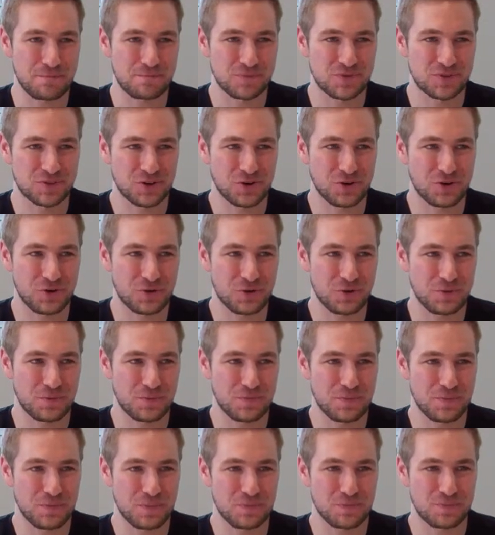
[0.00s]
So
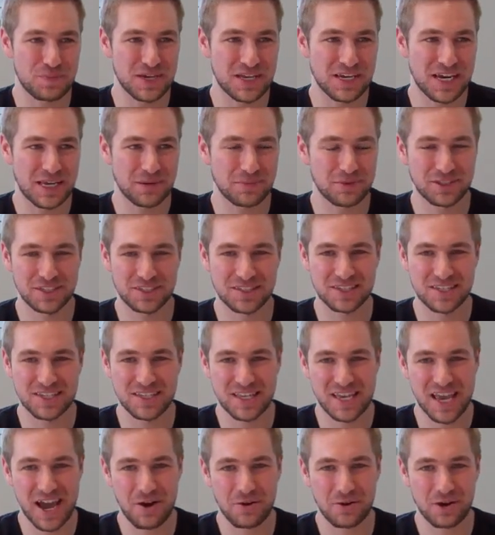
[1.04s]
being able to see
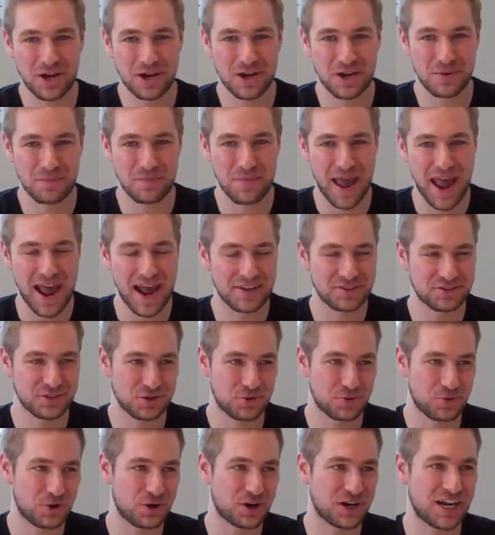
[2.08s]
the outcome as
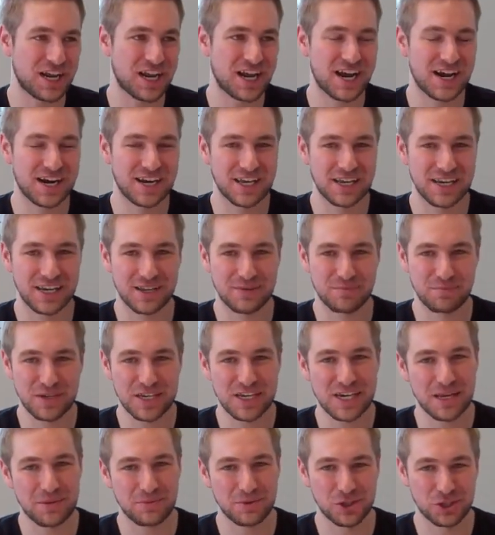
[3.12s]
you're working on it, and being
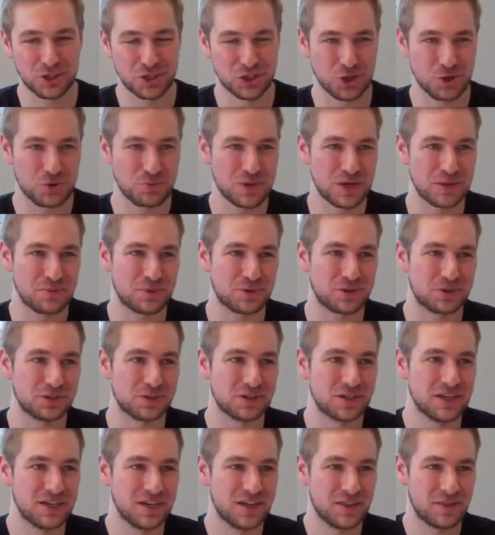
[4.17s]
able to show people
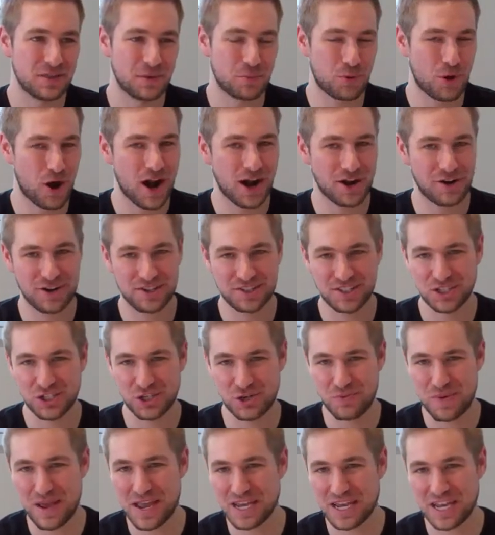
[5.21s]
the progress that you're
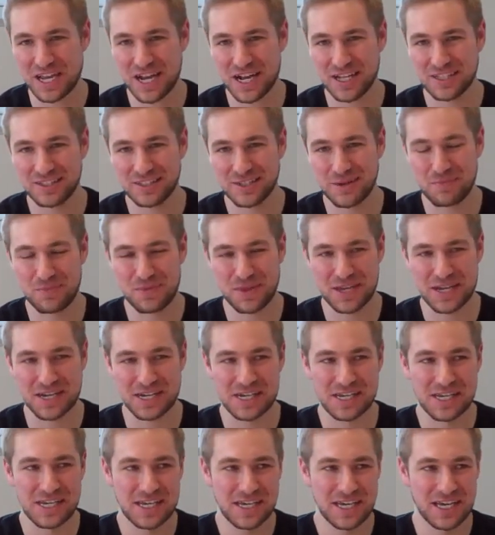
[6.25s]
making on
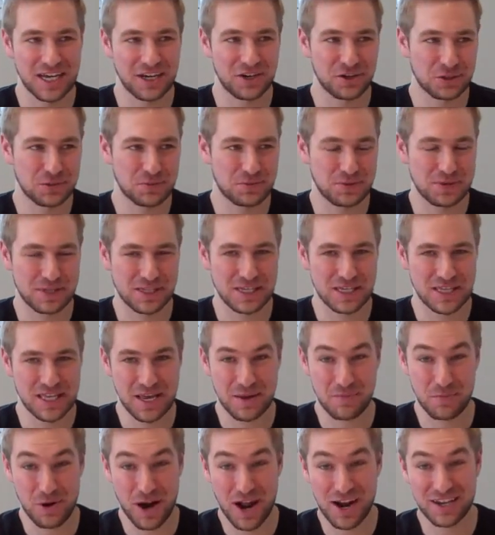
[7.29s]
something, and ultimately the
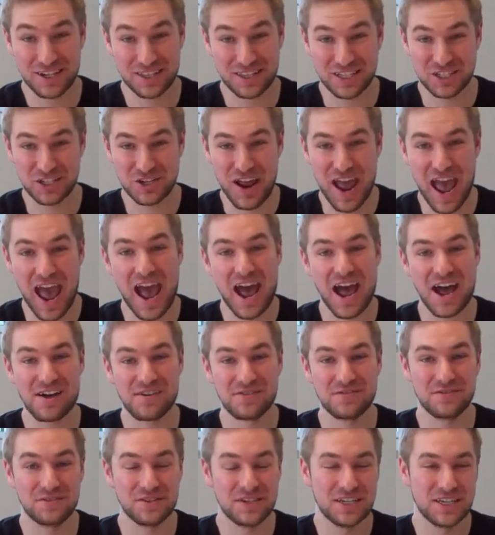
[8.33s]
end product that you have
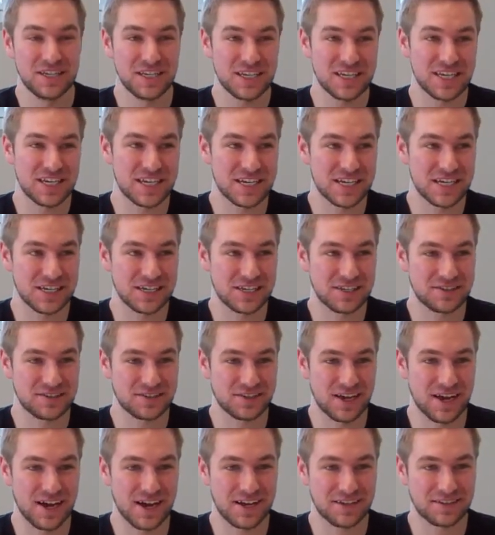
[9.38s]
is
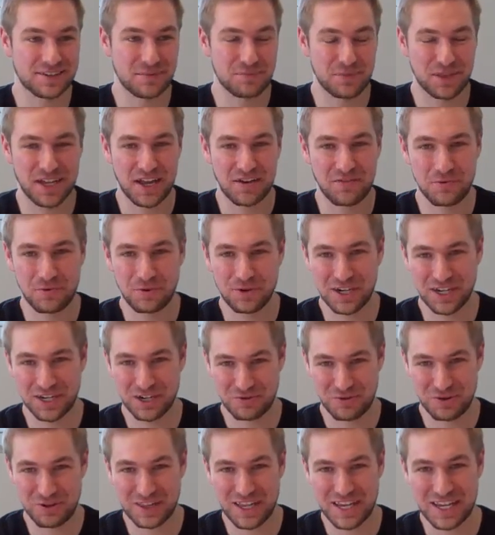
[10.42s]
something everyone can
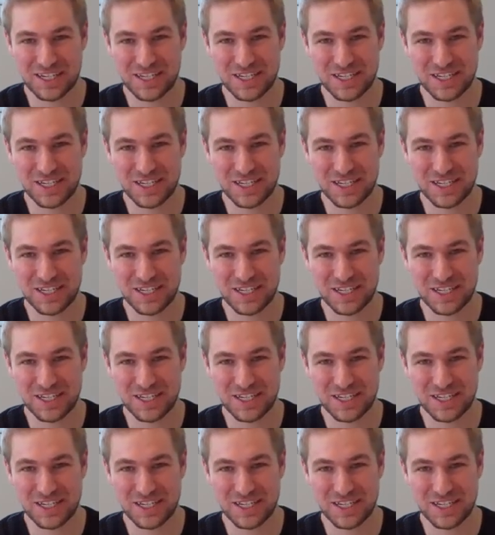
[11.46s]
relate